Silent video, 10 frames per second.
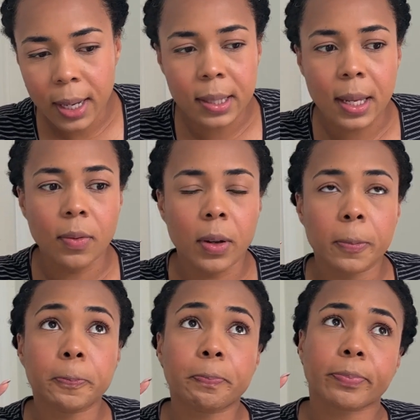It's
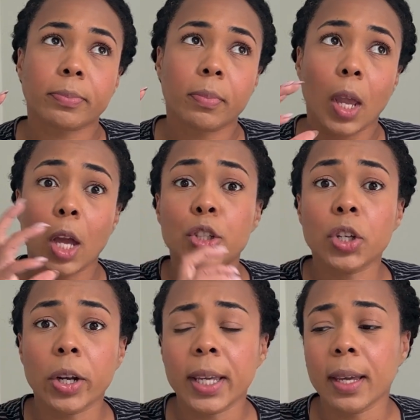even
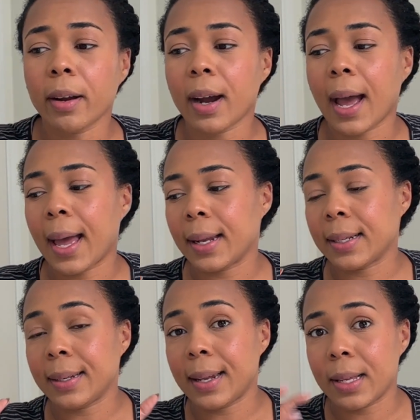chunkier and
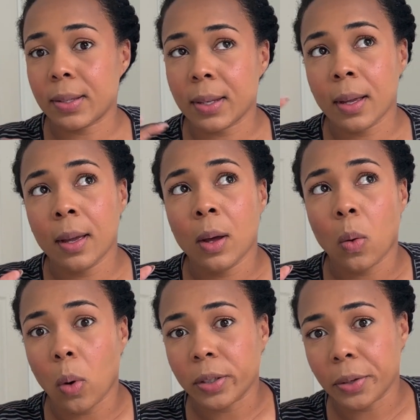less
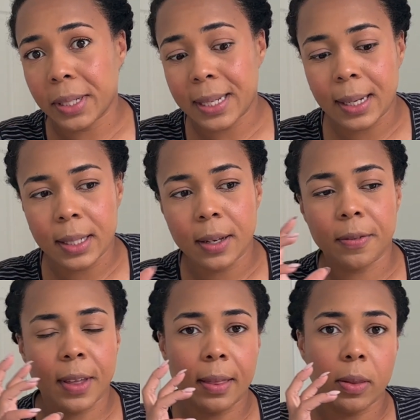water
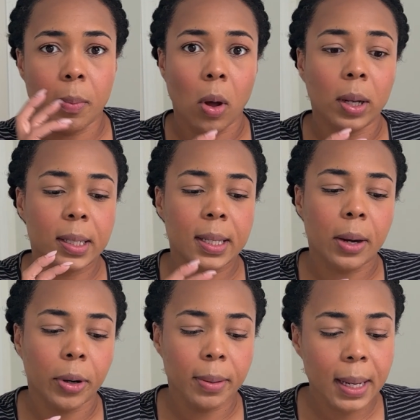retentive than the Molly's
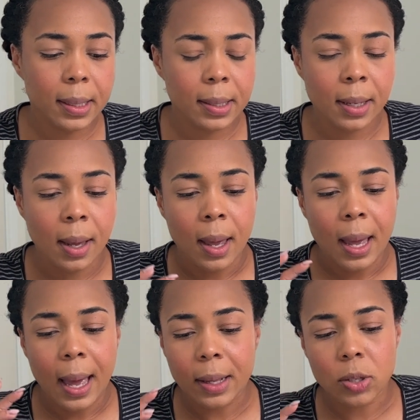aeroid mix.
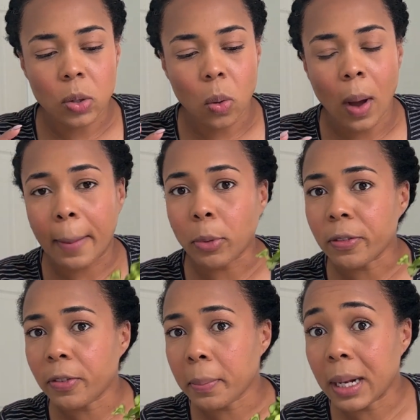And so I'm
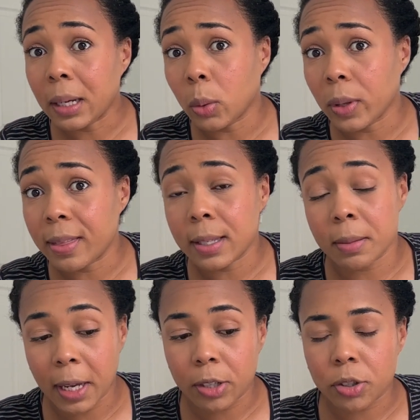not familiar with
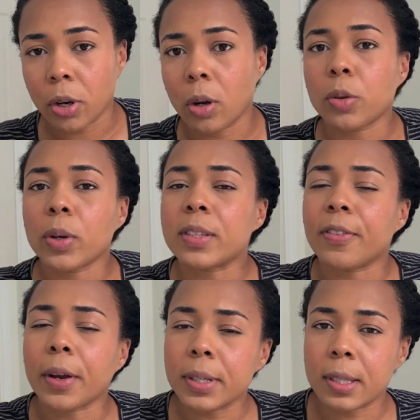this mixture, although it's
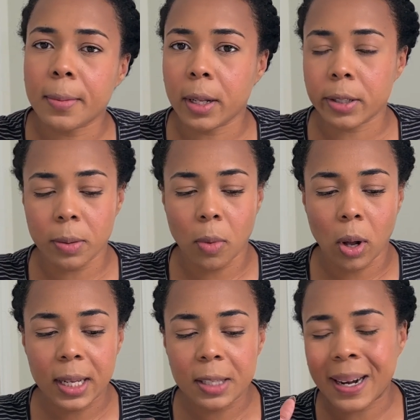very similar to
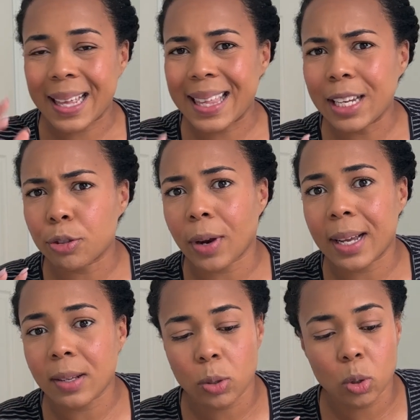Molly's, but I think it
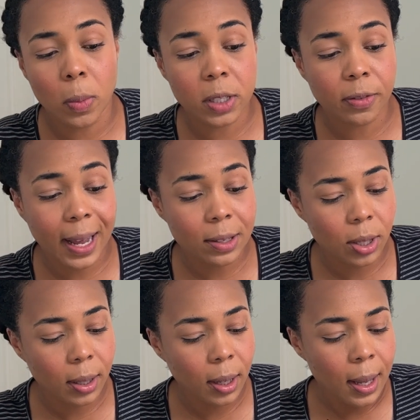dries out so much
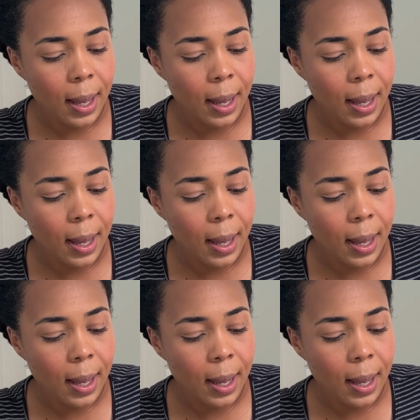faster.